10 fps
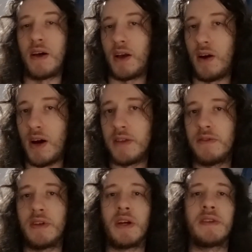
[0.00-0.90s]
God, on
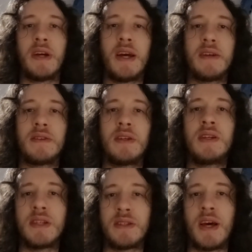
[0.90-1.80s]
the other hand,
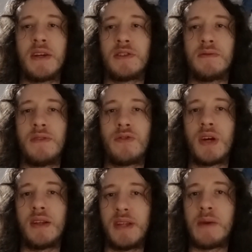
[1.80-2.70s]
is essential. If you
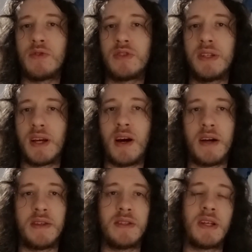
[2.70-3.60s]
can demonstrate that God
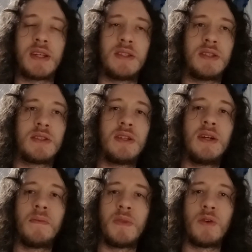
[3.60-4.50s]
doesn't exist,
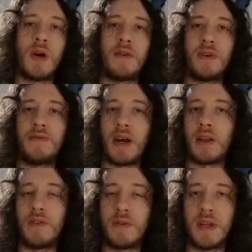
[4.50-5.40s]
you have
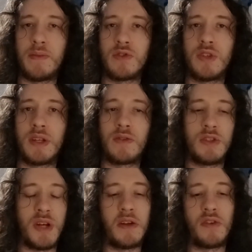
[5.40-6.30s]
effectively demonstrated
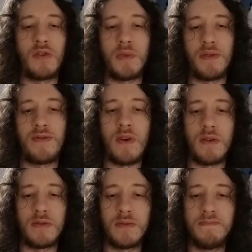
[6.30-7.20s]
Christianity to be
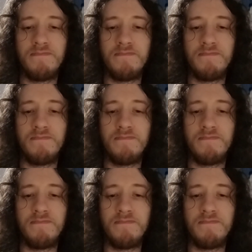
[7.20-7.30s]
false.